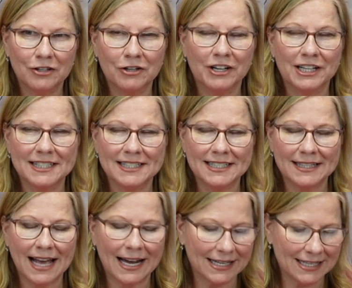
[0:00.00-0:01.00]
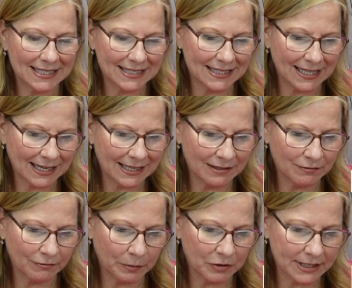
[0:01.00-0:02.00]
you're going to see that in a second,
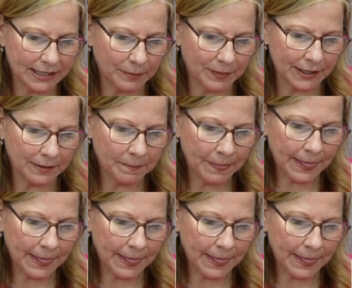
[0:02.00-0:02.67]
rubber stamping.